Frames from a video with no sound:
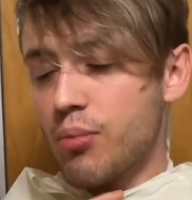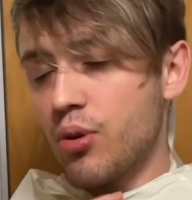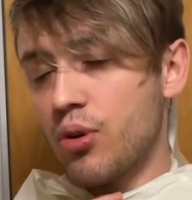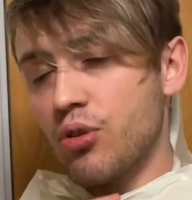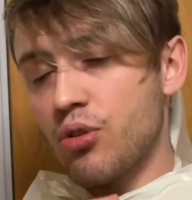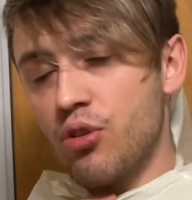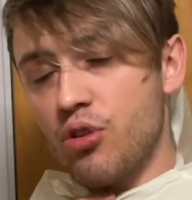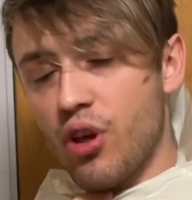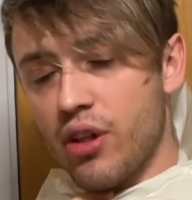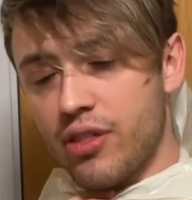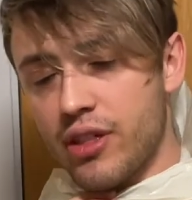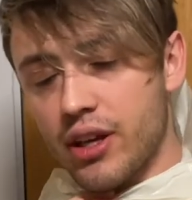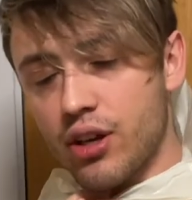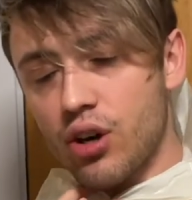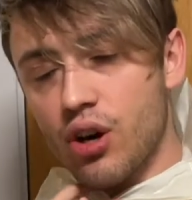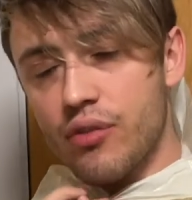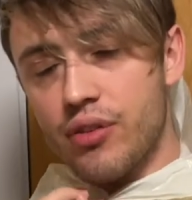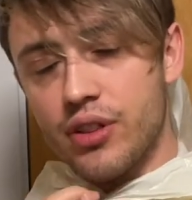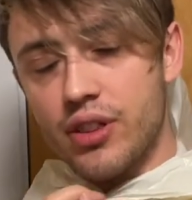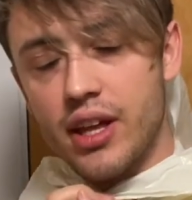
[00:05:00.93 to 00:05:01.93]
Nothing
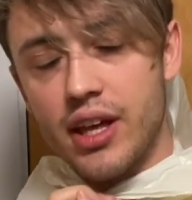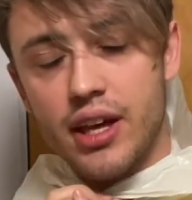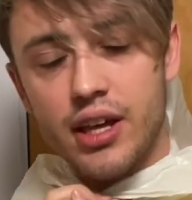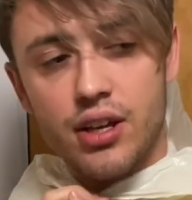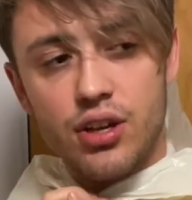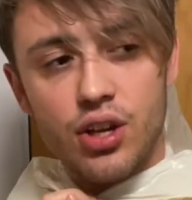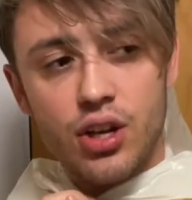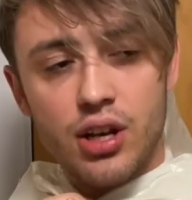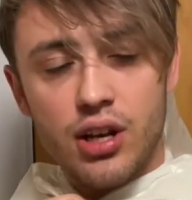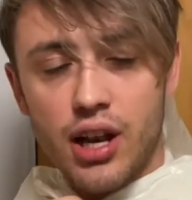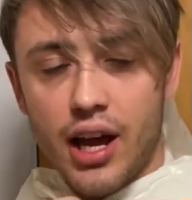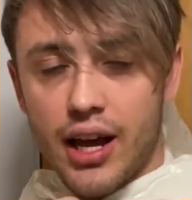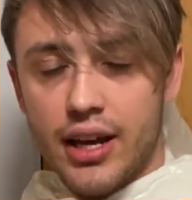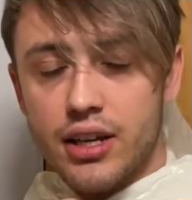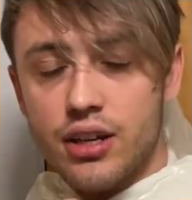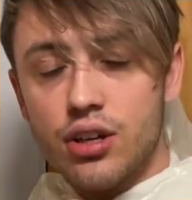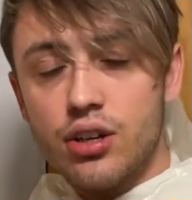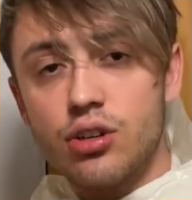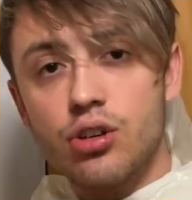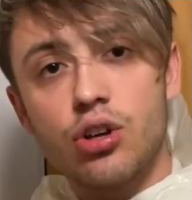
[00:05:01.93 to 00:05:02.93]
other than
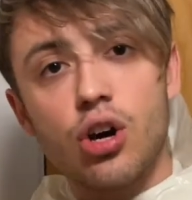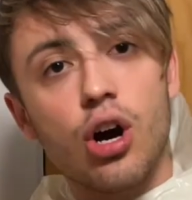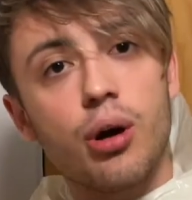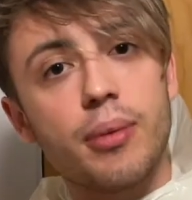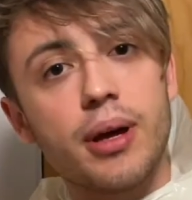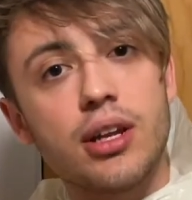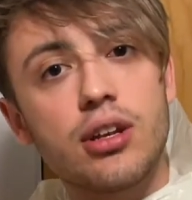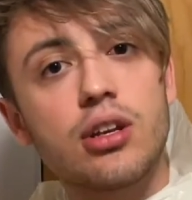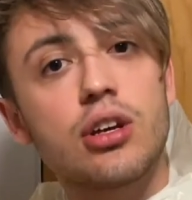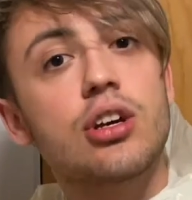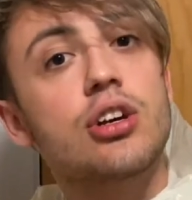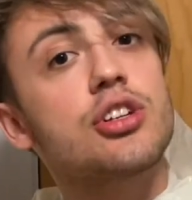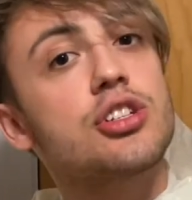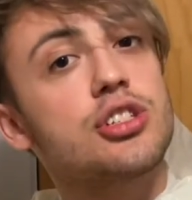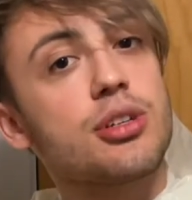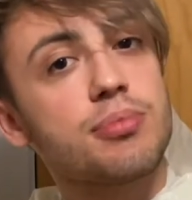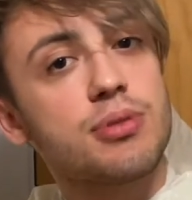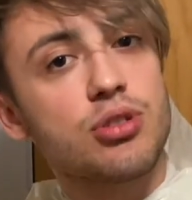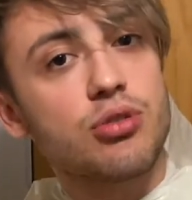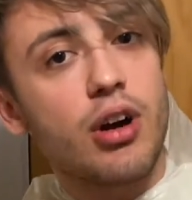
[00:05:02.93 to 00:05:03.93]
like, comment,
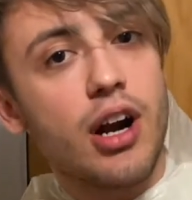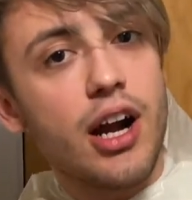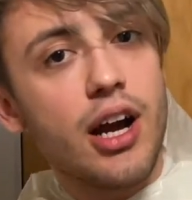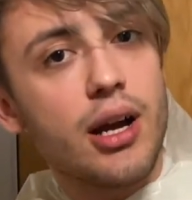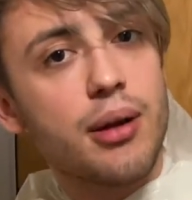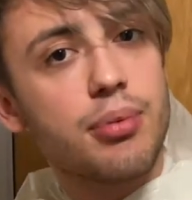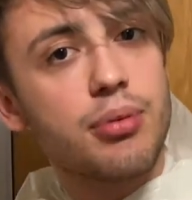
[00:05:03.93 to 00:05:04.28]
subscribe.